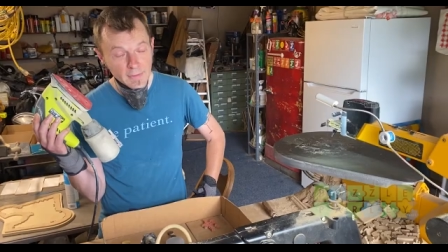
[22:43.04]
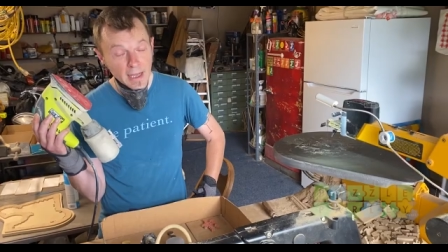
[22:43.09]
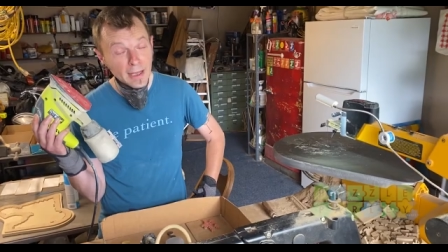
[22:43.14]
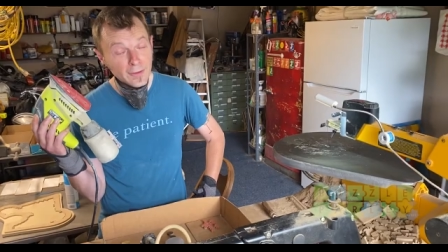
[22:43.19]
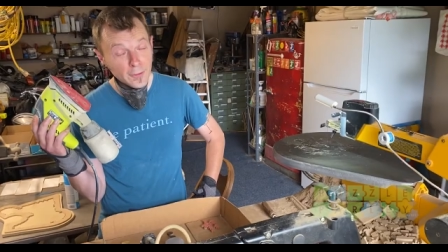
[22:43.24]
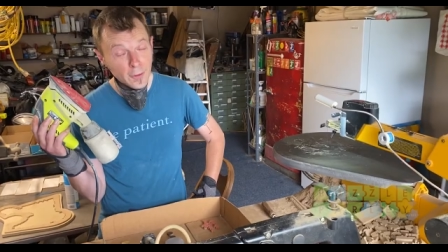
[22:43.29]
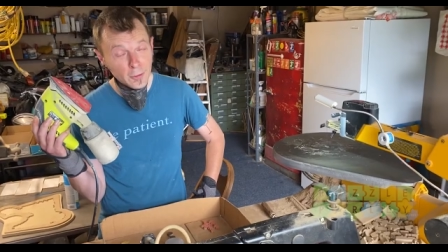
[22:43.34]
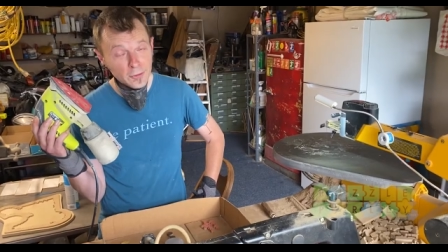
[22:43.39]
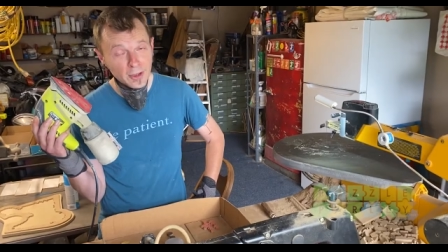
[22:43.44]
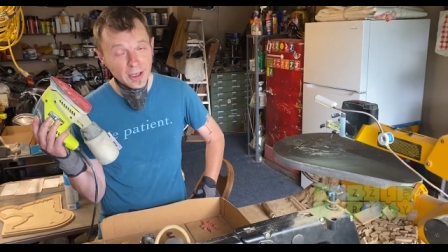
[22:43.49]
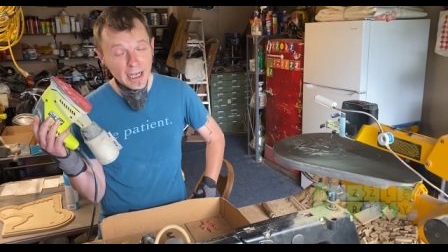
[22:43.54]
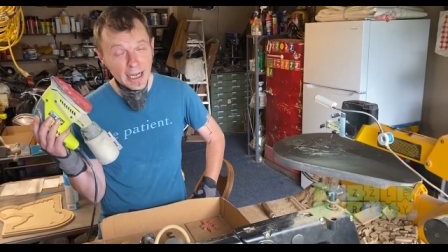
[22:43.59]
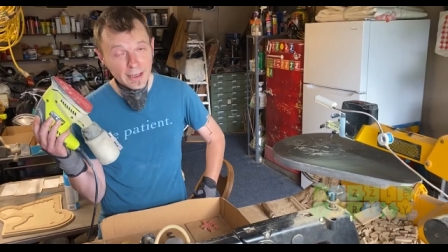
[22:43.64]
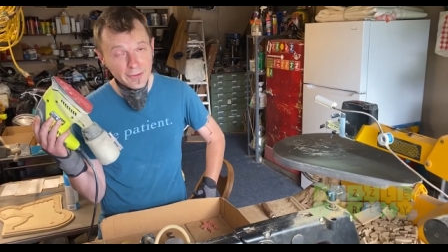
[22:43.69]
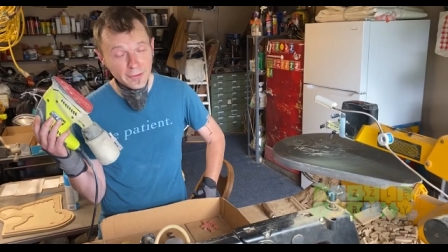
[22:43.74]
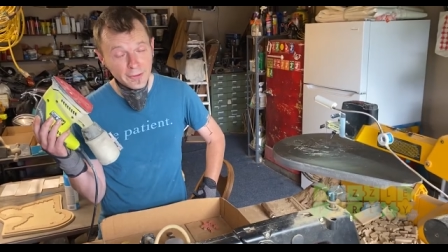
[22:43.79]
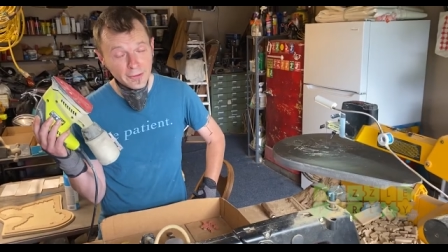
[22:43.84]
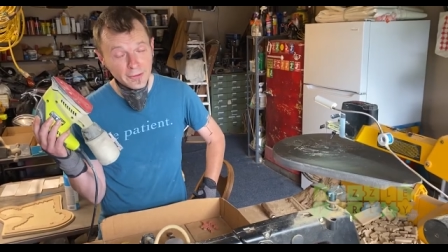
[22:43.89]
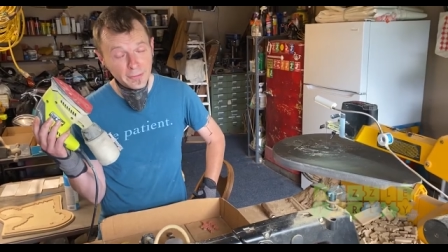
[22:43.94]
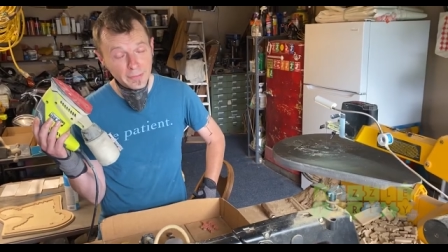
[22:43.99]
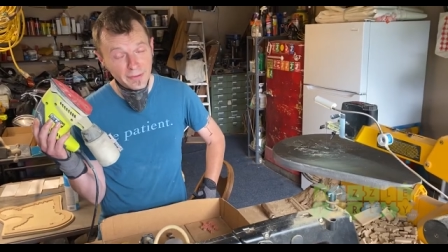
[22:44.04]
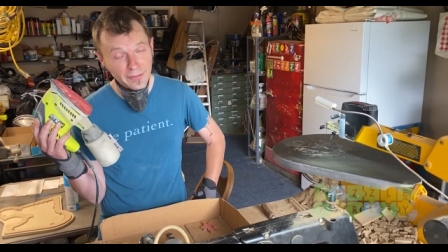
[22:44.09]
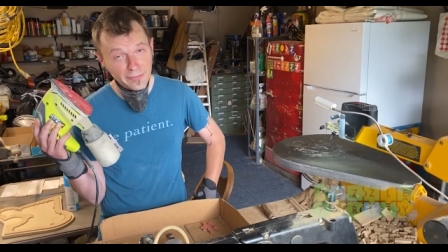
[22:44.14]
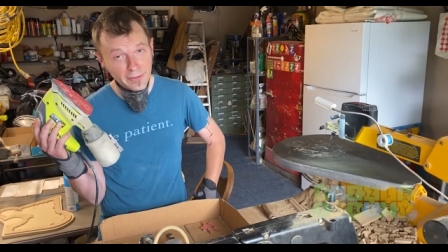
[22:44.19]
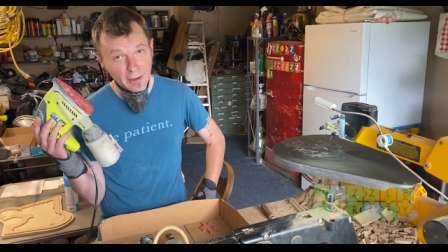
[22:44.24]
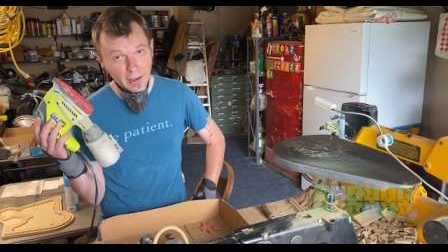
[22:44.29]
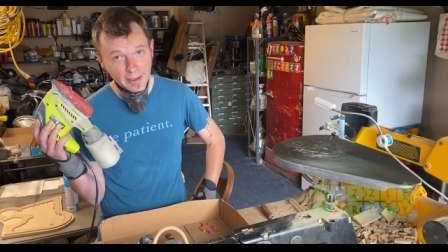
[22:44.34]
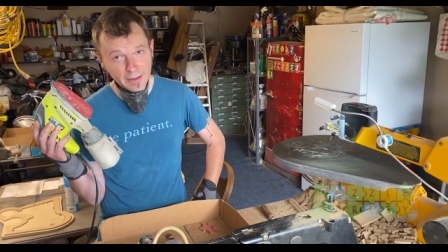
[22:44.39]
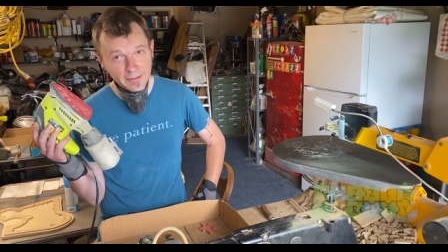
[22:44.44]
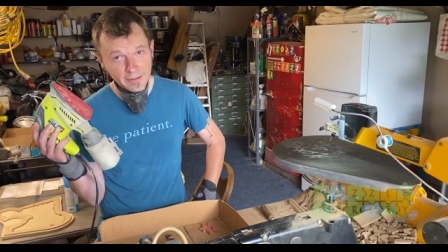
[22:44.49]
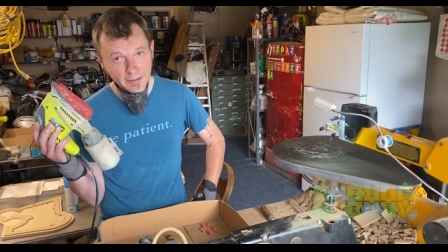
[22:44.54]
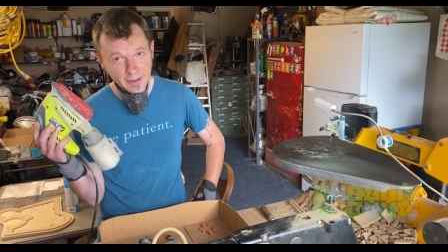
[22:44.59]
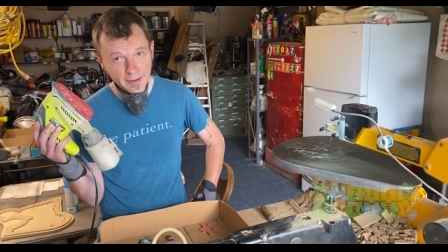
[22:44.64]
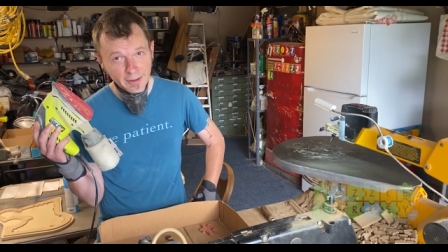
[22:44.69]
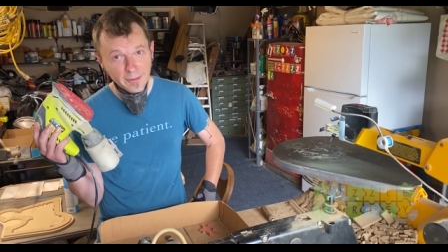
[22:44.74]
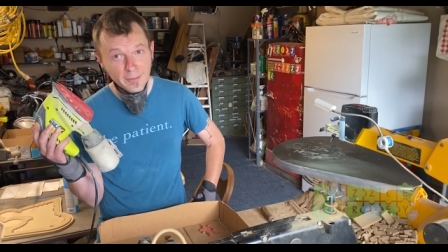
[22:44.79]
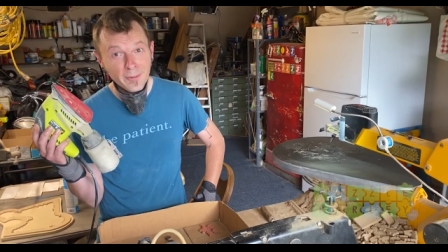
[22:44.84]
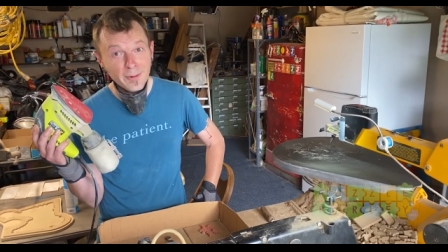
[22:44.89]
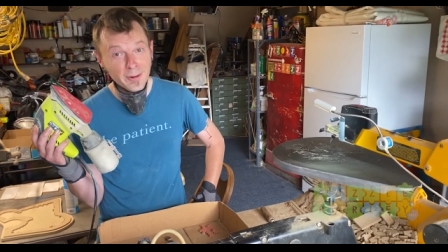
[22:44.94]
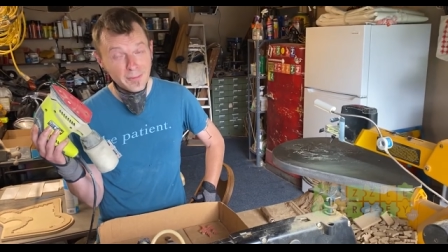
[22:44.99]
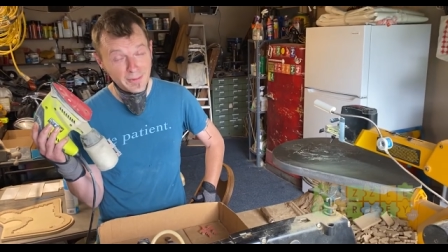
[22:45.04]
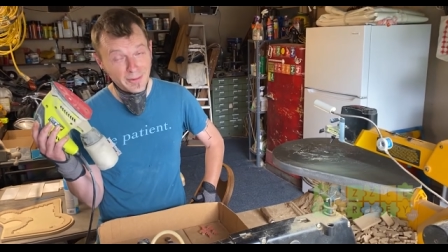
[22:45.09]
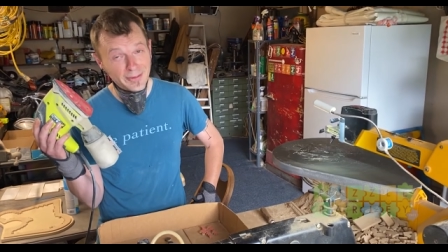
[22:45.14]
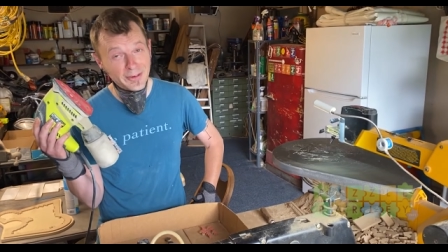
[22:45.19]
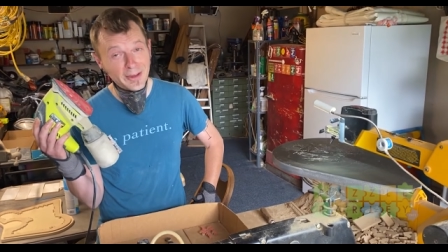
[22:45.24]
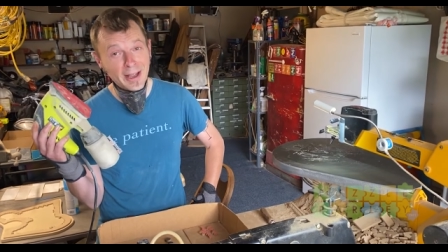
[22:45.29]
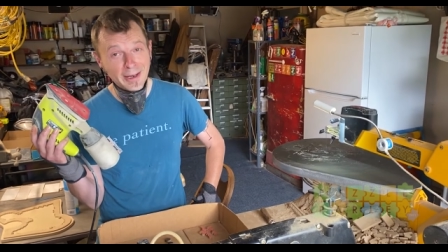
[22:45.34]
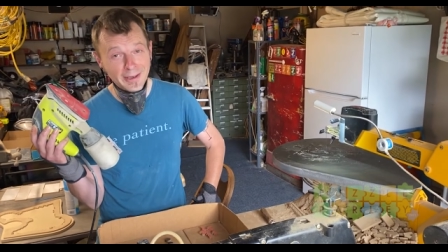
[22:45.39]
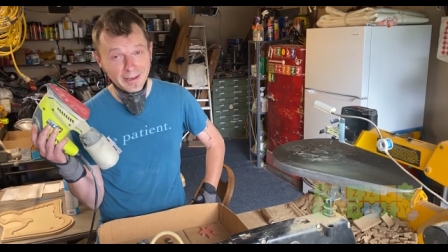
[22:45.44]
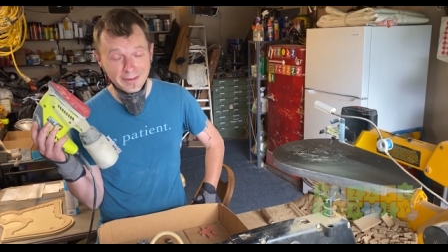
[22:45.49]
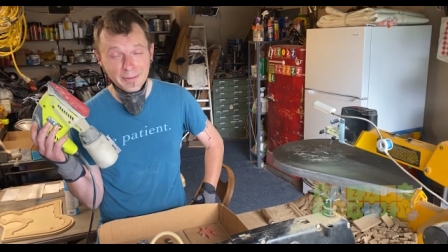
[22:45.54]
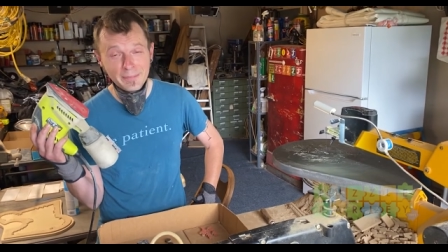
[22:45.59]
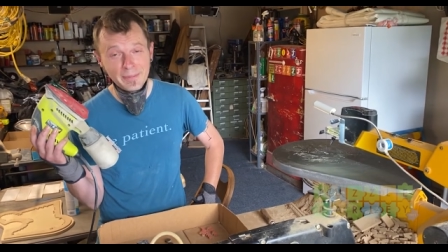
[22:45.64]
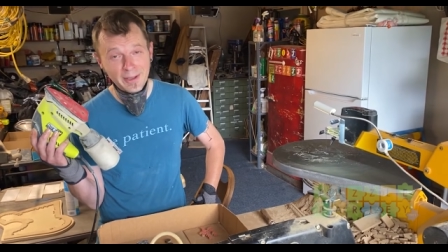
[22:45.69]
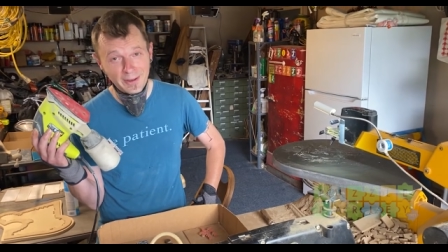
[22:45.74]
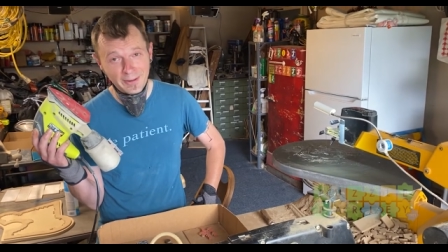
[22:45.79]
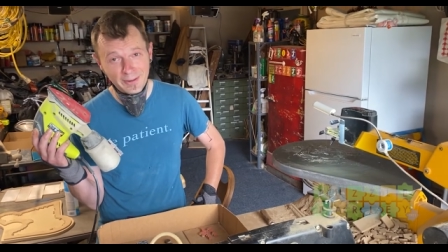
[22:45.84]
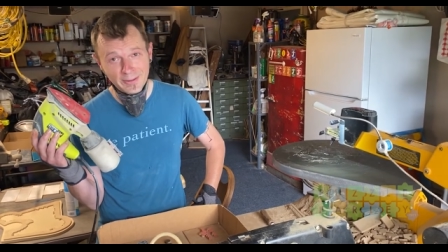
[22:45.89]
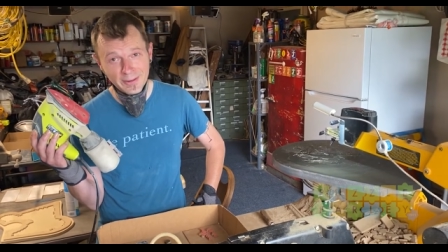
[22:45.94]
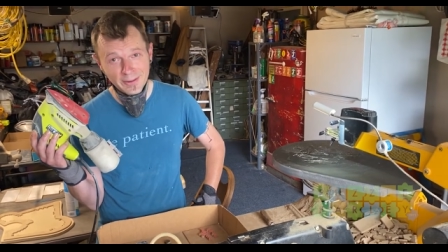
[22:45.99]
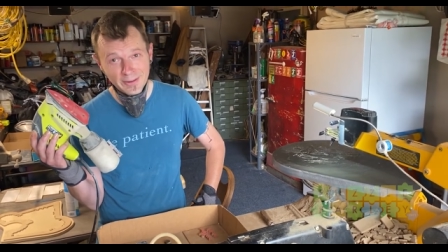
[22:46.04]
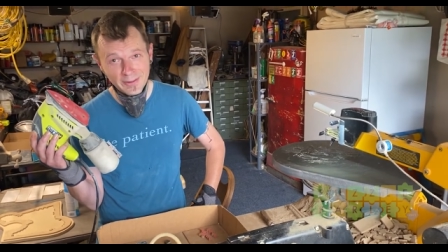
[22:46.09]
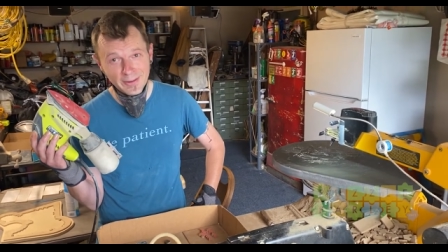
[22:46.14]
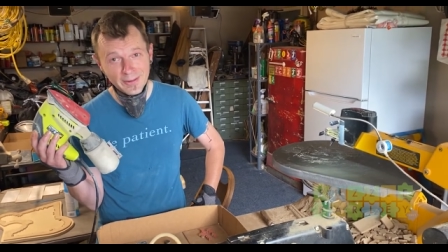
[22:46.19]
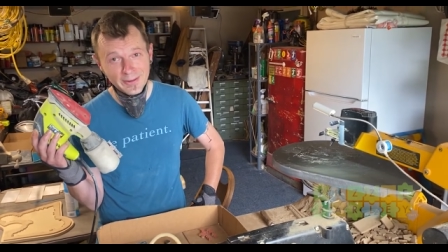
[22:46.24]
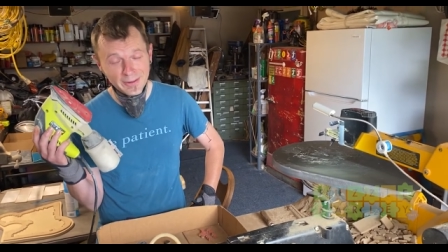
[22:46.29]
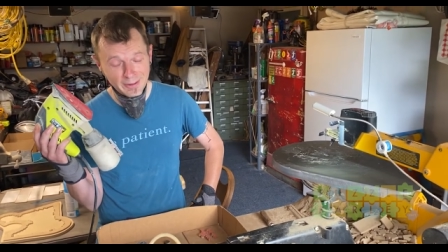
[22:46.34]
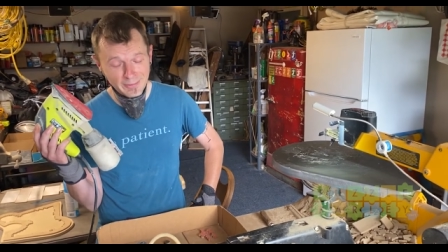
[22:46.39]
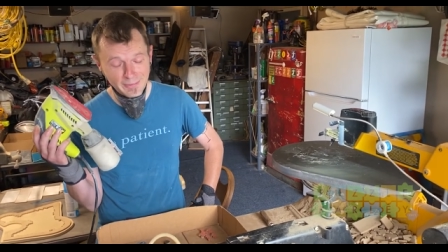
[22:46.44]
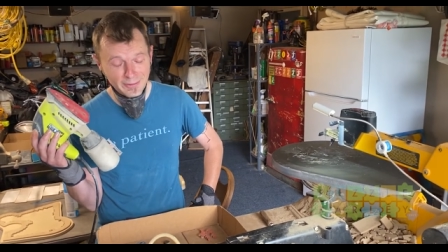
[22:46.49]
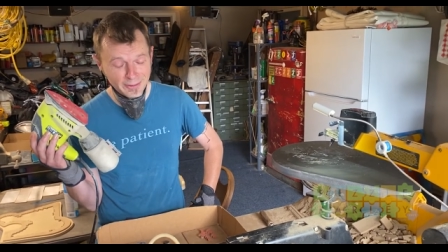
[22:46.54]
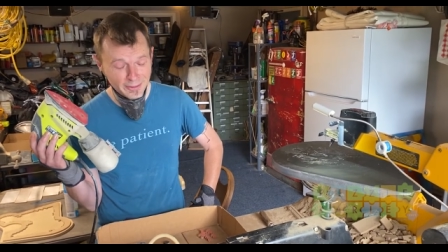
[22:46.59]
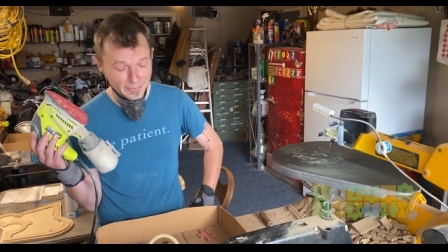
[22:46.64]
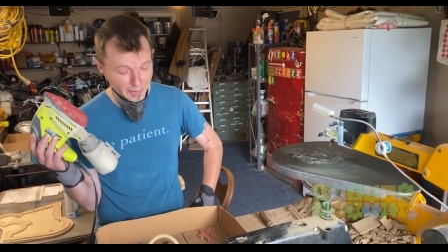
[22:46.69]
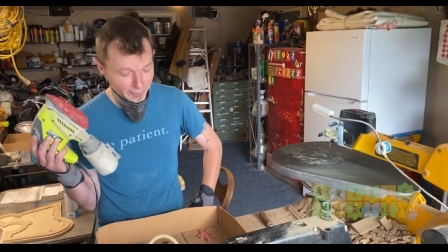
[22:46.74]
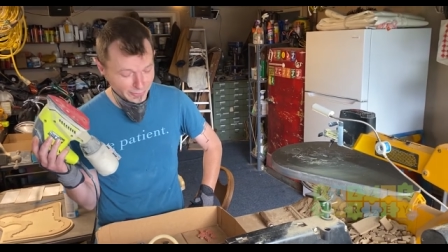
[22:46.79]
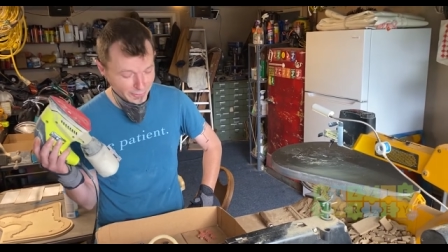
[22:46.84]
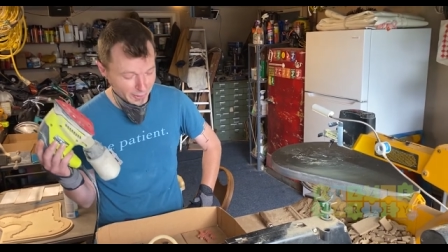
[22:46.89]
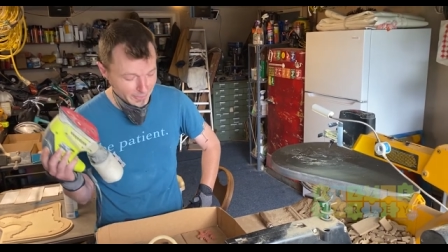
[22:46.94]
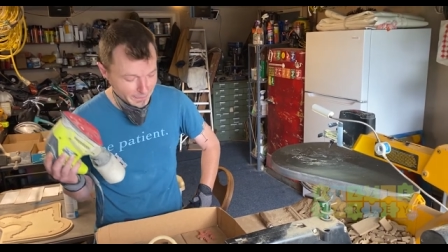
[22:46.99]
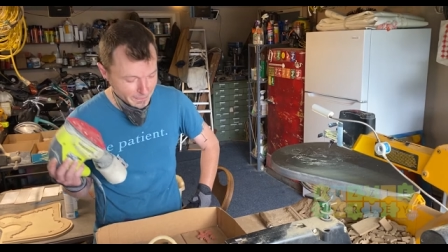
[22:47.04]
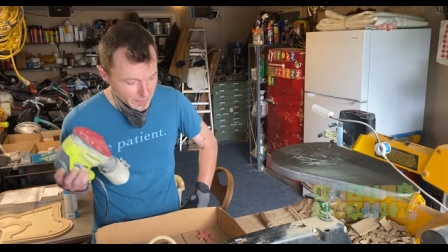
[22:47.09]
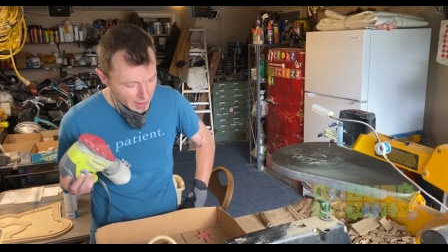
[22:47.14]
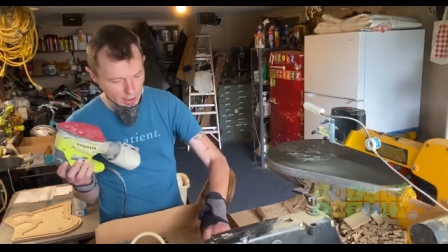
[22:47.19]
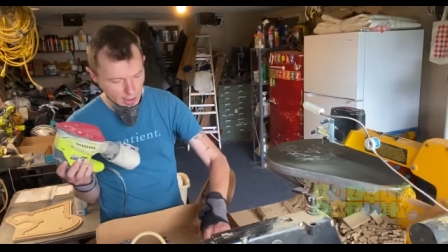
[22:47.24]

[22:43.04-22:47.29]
I told you guys it's gonna be fun. We're gonna be sanding the pieces. It's gonna be so much fun.